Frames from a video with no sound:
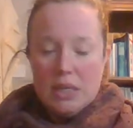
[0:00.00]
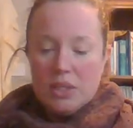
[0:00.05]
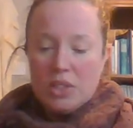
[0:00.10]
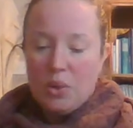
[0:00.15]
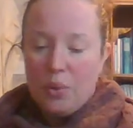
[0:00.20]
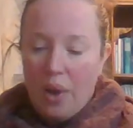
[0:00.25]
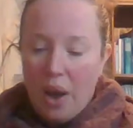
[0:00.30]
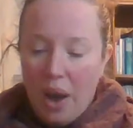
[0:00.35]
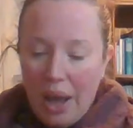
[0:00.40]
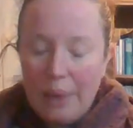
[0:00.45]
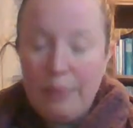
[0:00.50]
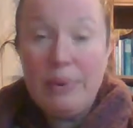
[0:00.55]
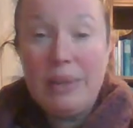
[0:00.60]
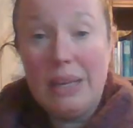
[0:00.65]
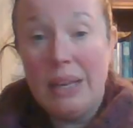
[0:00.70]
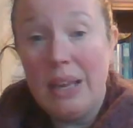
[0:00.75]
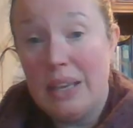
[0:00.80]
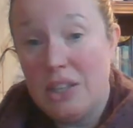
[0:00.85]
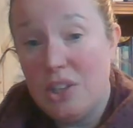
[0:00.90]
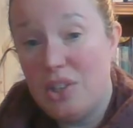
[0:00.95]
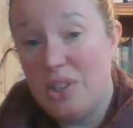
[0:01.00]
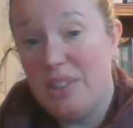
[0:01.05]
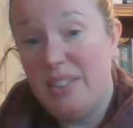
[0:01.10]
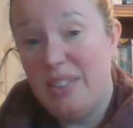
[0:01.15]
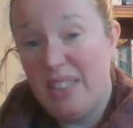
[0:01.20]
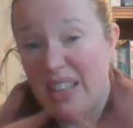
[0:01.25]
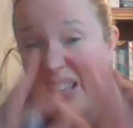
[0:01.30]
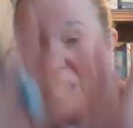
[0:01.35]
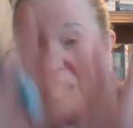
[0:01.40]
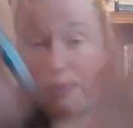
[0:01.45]
so I would like you to
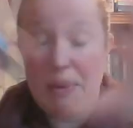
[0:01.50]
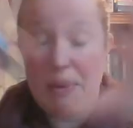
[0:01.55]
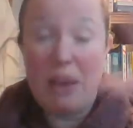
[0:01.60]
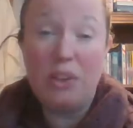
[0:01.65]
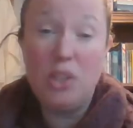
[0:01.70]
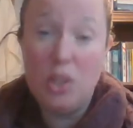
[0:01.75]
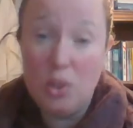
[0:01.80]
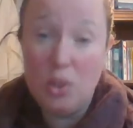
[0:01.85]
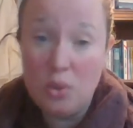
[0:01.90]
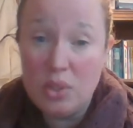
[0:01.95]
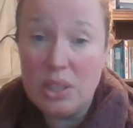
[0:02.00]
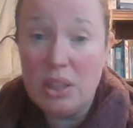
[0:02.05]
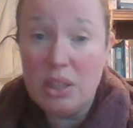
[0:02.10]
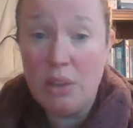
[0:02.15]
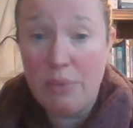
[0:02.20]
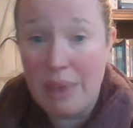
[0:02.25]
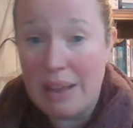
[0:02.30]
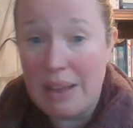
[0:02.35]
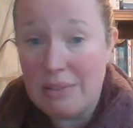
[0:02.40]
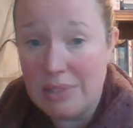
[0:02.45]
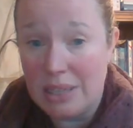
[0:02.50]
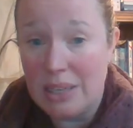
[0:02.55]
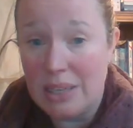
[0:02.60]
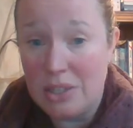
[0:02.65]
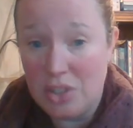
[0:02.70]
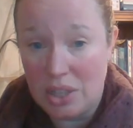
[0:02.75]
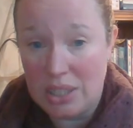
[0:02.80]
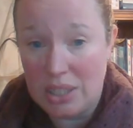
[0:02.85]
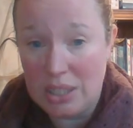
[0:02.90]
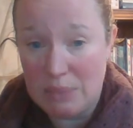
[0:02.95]
think about using the round and
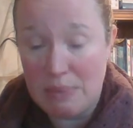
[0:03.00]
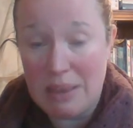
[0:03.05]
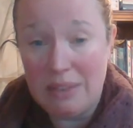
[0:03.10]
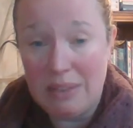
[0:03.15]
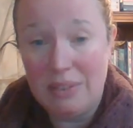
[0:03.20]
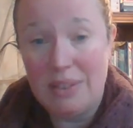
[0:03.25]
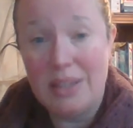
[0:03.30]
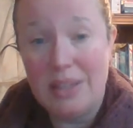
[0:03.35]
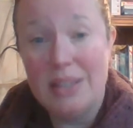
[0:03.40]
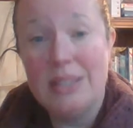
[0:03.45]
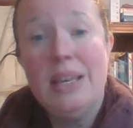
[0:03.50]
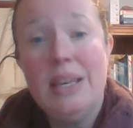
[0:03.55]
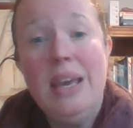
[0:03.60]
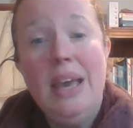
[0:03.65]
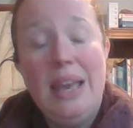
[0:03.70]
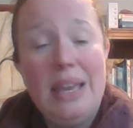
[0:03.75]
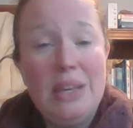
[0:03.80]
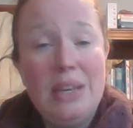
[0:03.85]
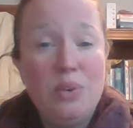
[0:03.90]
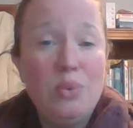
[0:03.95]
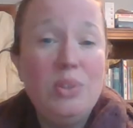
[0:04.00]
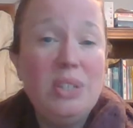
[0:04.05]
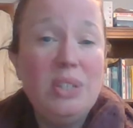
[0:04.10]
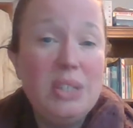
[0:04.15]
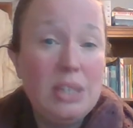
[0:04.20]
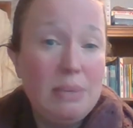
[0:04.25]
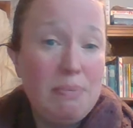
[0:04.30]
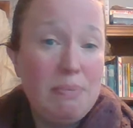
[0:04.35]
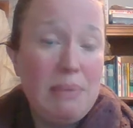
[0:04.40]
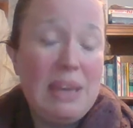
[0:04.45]
adjust method in order
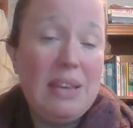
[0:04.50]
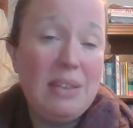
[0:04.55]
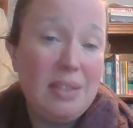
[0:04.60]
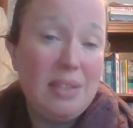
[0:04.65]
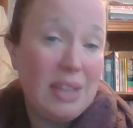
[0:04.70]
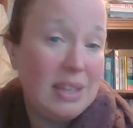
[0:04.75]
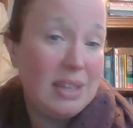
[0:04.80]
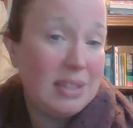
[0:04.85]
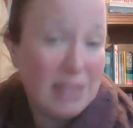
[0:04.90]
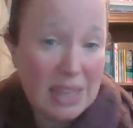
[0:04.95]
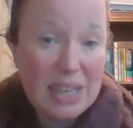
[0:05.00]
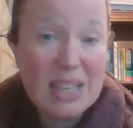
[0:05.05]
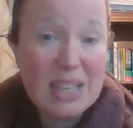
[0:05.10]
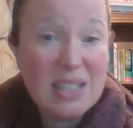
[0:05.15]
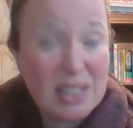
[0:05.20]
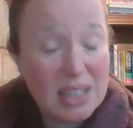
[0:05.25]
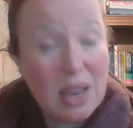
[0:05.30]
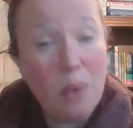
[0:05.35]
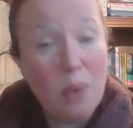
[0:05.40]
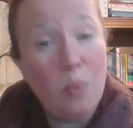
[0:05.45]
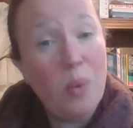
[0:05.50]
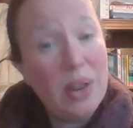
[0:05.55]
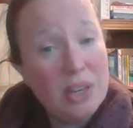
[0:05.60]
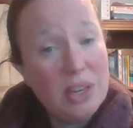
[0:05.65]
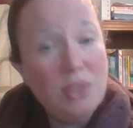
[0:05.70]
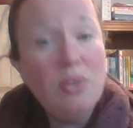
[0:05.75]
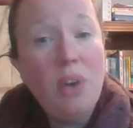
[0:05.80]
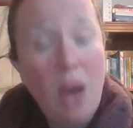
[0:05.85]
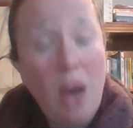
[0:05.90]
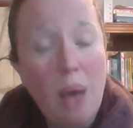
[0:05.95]
to make things easier when
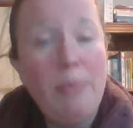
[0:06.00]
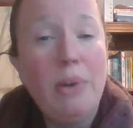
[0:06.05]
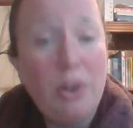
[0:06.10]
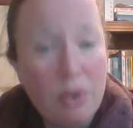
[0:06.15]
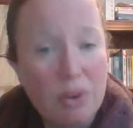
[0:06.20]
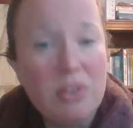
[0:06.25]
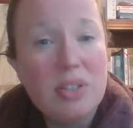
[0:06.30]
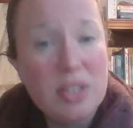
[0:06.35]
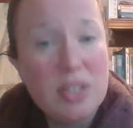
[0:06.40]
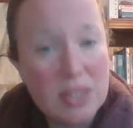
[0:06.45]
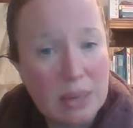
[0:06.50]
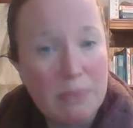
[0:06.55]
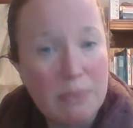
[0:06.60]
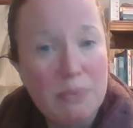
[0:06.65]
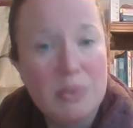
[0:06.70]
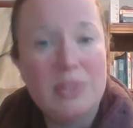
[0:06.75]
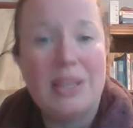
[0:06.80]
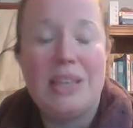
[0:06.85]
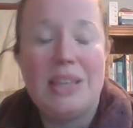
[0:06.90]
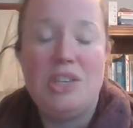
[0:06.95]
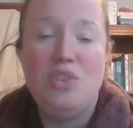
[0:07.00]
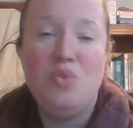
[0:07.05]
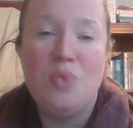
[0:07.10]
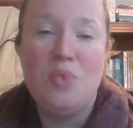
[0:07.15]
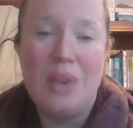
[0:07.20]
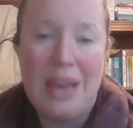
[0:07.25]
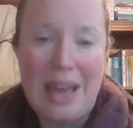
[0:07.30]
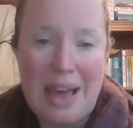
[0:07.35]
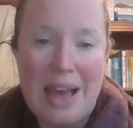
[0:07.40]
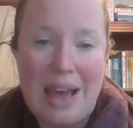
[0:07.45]
you come across sums that you
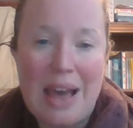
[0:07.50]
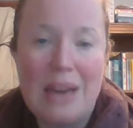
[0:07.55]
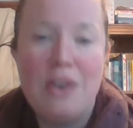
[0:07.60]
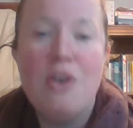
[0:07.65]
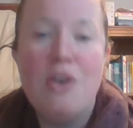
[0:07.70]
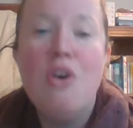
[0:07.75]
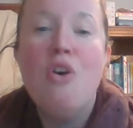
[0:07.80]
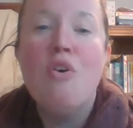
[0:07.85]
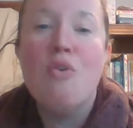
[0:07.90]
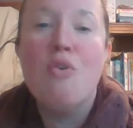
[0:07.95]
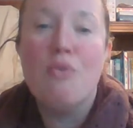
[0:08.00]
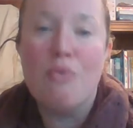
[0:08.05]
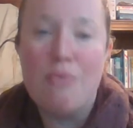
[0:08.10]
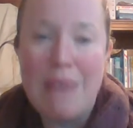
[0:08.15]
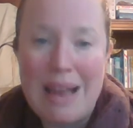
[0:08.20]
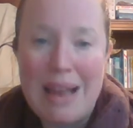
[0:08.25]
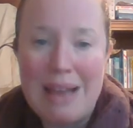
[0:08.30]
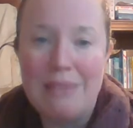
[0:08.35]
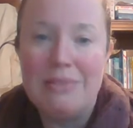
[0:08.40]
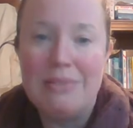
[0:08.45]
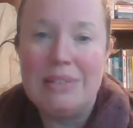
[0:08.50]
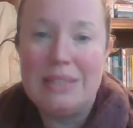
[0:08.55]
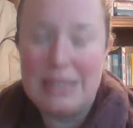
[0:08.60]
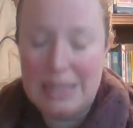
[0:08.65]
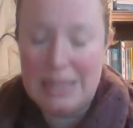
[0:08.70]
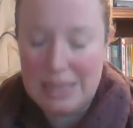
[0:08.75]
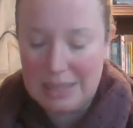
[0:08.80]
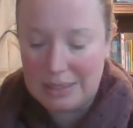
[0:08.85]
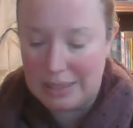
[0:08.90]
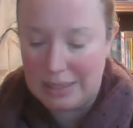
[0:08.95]
can round
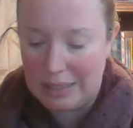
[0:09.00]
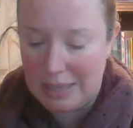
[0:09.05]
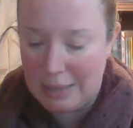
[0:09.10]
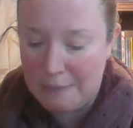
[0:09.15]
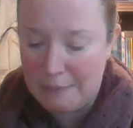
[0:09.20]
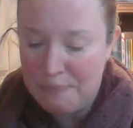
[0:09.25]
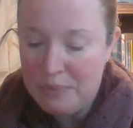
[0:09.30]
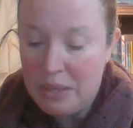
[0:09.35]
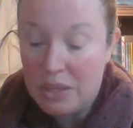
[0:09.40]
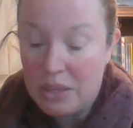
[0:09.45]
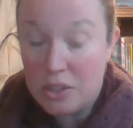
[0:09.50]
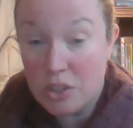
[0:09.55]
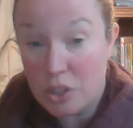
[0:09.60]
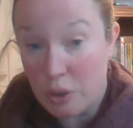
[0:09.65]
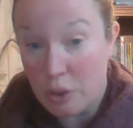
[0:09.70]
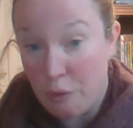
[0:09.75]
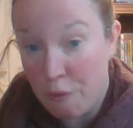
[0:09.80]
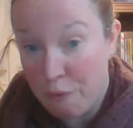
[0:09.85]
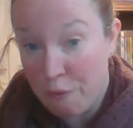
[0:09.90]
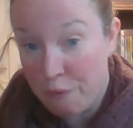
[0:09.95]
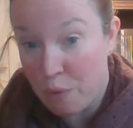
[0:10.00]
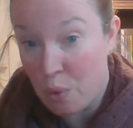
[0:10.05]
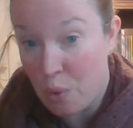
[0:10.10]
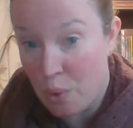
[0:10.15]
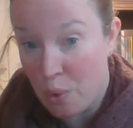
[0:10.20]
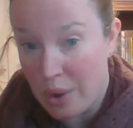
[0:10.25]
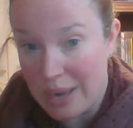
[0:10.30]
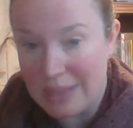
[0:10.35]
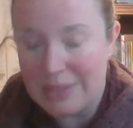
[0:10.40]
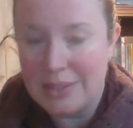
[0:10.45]
easily. So
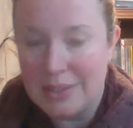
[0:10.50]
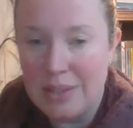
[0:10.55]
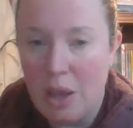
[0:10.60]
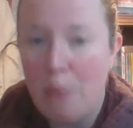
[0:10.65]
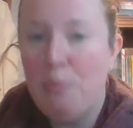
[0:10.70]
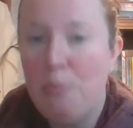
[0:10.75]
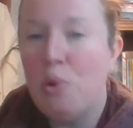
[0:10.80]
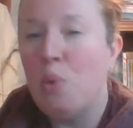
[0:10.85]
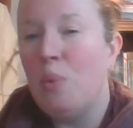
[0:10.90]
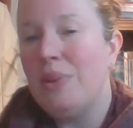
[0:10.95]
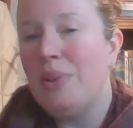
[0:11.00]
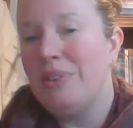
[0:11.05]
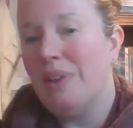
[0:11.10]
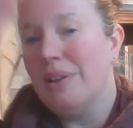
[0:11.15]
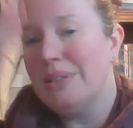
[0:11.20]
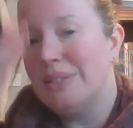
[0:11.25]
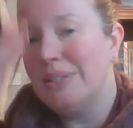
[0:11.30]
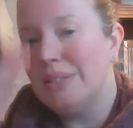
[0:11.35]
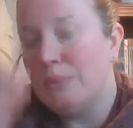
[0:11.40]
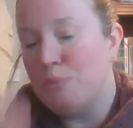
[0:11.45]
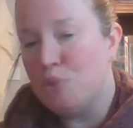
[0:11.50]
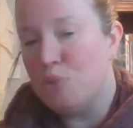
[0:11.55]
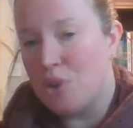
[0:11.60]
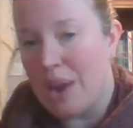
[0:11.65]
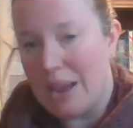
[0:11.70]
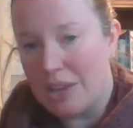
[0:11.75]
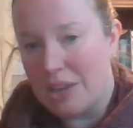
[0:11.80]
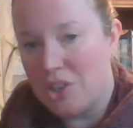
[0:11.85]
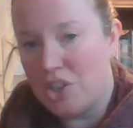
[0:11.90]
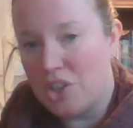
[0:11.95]
for example, with our
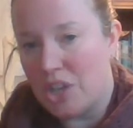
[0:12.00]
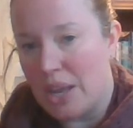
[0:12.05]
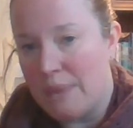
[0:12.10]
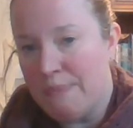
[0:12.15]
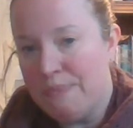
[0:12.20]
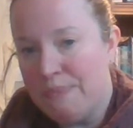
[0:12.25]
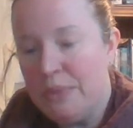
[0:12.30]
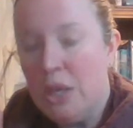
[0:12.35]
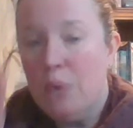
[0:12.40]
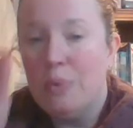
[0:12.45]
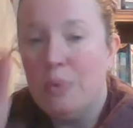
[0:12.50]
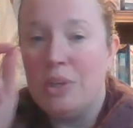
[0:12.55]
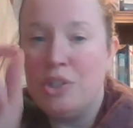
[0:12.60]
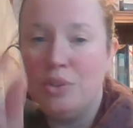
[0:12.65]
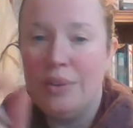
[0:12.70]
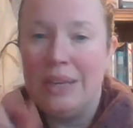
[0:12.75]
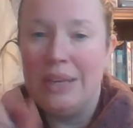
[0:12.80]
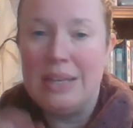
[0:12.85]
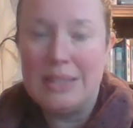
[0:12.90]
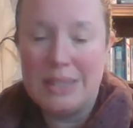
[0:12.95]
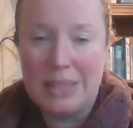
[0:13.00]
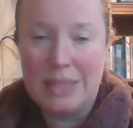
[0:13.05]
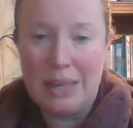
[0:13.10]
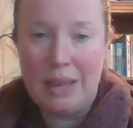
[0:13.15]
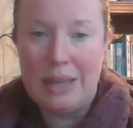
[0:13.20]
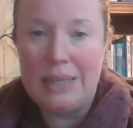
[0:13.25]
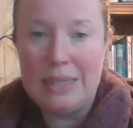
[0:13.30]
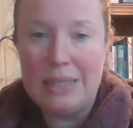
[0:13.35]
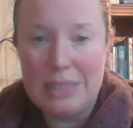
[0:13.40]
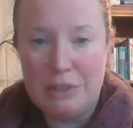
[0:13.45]
subtraction, we're doing it
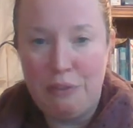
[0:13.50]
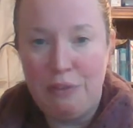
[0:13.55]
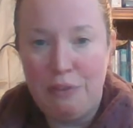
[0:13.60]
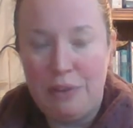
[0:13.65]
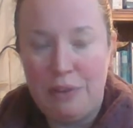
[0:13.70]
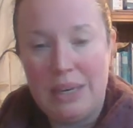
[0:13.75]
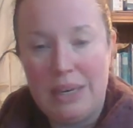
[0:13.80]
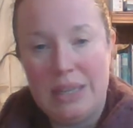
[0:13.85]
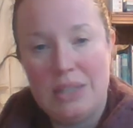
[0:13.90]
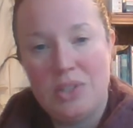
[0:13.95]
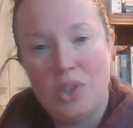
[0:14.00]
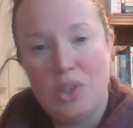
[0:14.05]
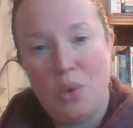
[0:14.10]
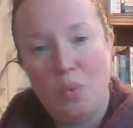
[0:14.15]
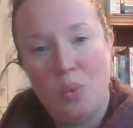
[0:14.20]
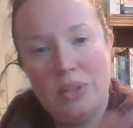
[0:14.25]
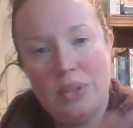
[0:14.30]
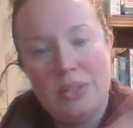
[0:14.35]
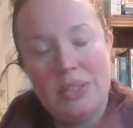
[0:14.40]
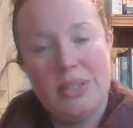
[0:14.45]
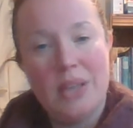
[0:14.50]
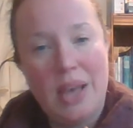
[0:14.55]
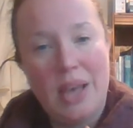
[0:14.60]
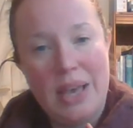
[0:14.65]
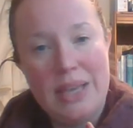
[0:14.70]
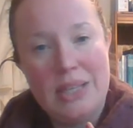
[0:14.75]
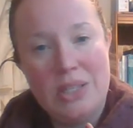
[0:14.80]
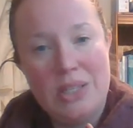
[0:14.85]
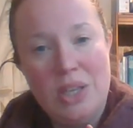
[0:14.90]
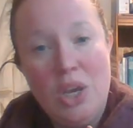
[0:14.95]
slightly differently. So one
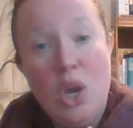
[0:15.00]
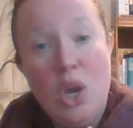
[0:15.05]
side,